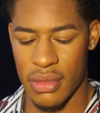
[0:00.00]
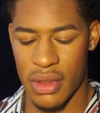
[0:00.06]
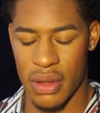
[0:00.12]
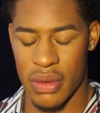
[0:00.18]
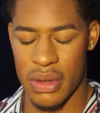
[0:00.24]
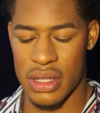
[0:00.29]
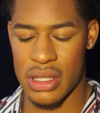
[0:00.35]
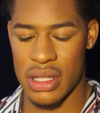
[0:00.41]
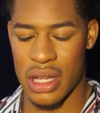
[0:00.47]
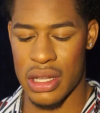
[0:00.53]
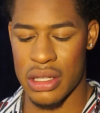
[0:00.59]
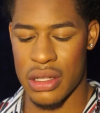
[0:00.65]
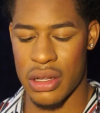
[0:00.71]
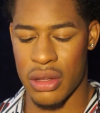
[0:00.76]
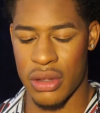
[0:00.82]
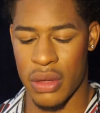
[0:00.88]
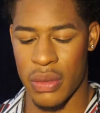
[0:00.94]
to say
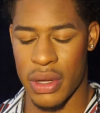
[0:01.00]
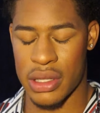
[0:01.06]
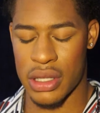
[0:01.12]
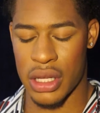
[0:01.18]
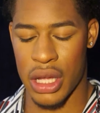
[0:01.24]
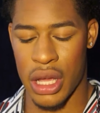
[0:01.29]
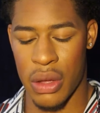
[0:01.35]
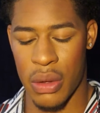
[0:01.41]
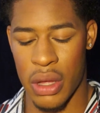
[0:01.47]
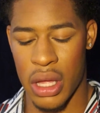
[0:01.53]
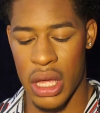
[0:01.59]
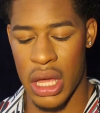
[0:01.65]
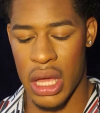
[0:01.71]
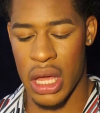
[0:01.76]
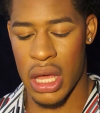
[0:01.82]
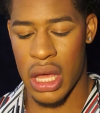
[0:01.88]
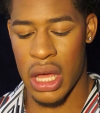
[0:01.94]
2 or 3 weeks ago,
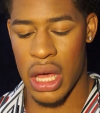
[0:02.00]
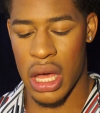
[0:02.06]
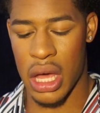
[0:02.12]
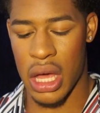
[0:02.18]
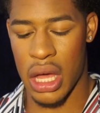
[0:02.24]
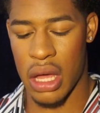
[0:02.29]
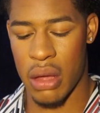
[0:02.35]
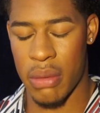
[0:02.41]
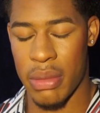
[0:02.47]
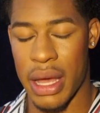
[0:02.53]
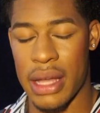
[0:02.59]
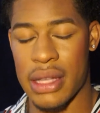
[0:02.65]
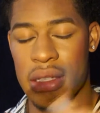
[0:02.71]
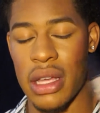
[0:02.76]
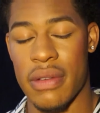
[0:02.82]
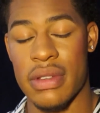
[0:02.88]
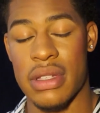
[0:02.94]
but I
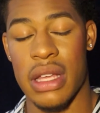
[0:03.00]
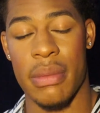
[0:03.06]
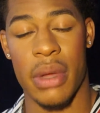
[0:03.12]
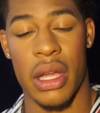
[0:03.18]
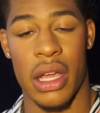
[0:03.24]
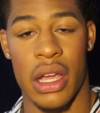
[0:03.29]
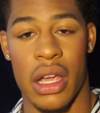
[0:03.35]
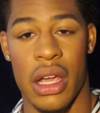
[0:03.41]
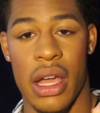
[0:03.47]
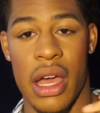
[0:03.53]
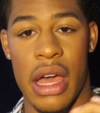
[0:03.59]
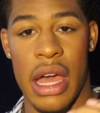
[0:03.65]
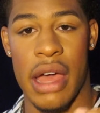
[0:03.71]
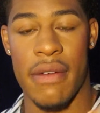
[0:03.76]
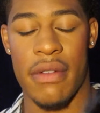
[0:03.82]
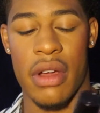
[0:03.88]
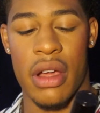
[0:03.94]
still have some in here.
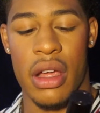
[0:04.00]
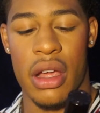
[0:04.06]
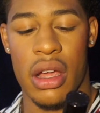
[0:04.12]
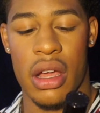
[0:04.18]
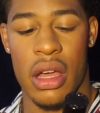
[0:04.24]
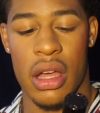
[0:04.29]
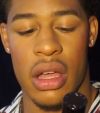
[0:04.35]
However,